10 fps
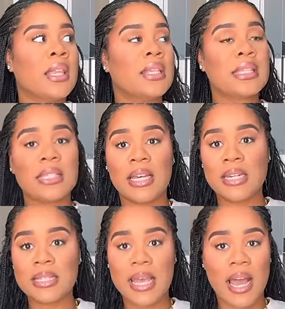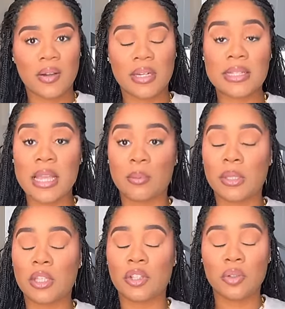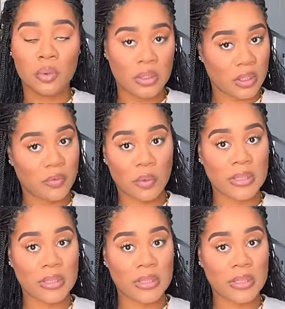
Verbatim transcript: The sun is out, it is a beautiful